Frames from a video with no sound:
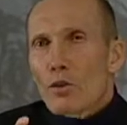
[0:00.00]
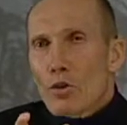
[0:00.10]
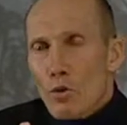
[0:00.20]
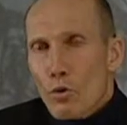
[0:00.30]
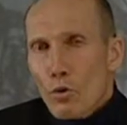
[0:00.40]

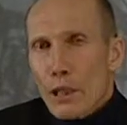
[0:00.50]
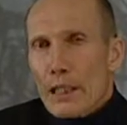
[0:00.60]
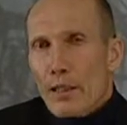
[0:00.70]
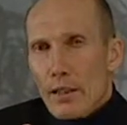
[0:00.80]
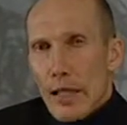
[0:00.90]
truly
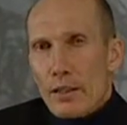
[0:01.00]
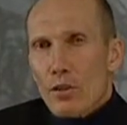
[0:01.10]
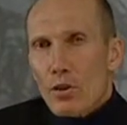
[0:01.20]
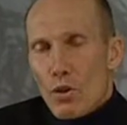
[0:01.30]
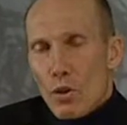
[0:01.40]

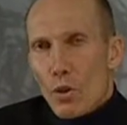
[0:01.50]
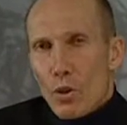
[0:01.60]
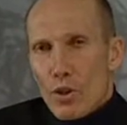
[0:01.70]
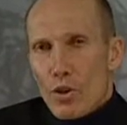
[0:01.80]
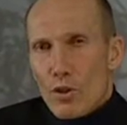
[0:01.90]
connected to the
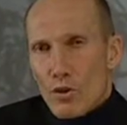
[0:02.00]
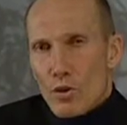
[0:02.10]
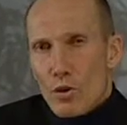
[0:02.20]
Lord Jesus